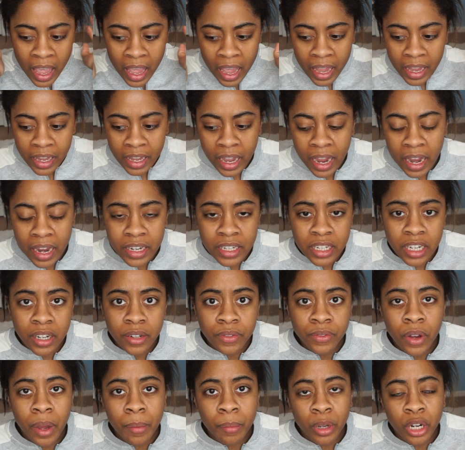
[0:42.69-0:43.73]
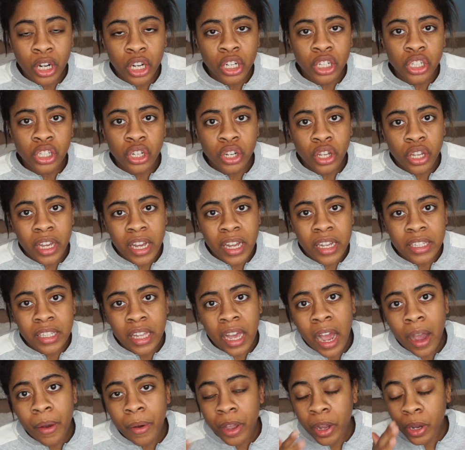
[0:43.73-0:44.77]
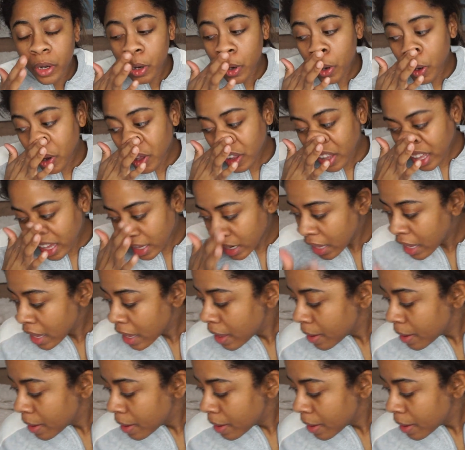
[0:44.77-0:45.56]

And kind of, I'm going to show you guys how I curl it,